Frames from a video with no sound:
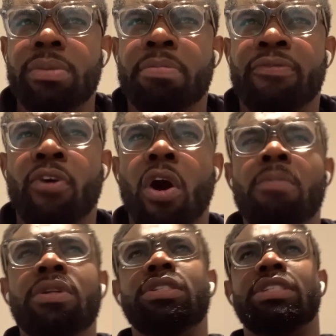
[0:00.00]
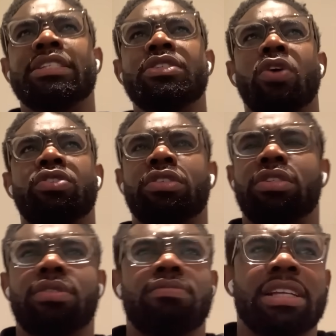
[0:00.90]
performance is not just